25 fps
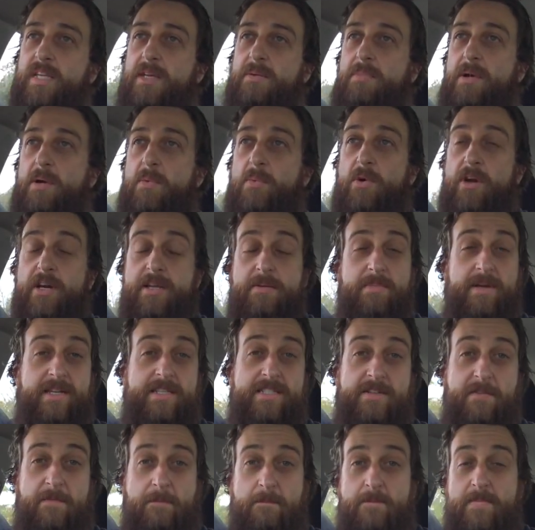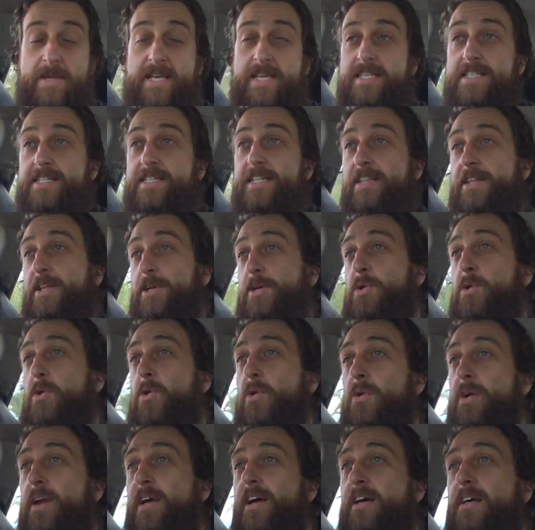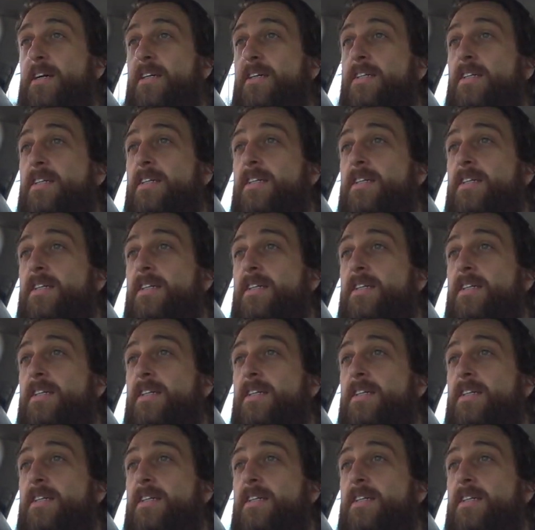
But what he must have missed in the corner,